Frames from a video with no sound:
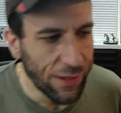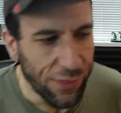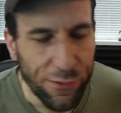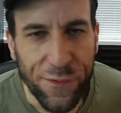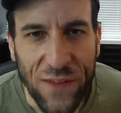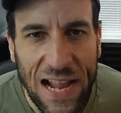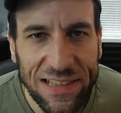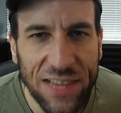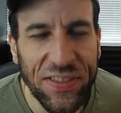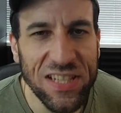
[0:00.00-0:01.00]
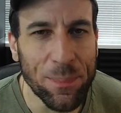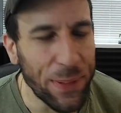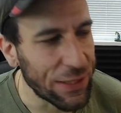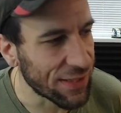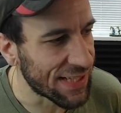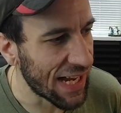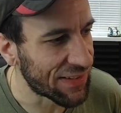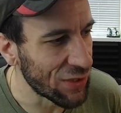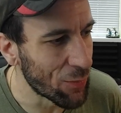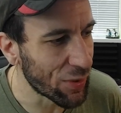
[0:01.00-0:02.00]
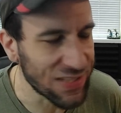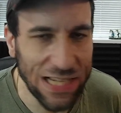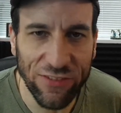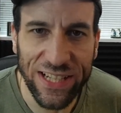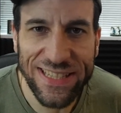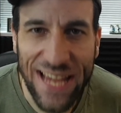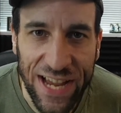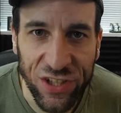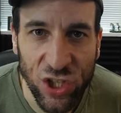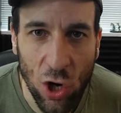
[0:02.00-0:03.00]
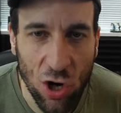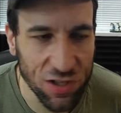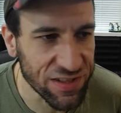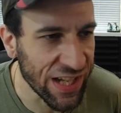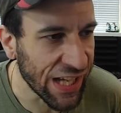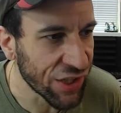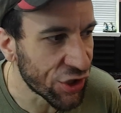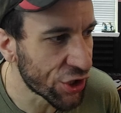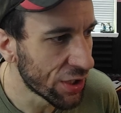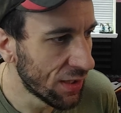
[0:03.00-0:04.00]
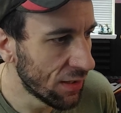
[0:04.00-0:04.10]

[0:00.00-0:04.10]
The fact that these bigger tech tubers have like 10 cards each,